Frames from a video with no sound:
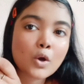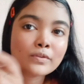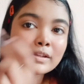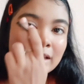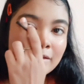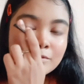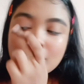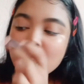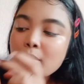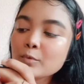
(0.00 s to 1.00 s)
on the left
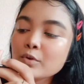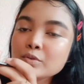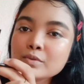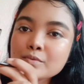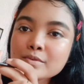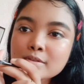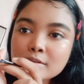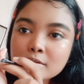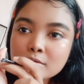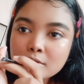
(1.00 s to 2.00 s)
brow I'm going to use
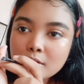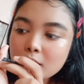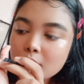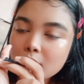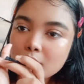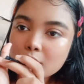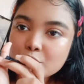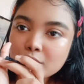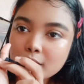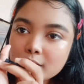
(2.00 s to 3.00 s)
this
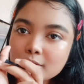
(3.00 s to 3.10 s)
shade.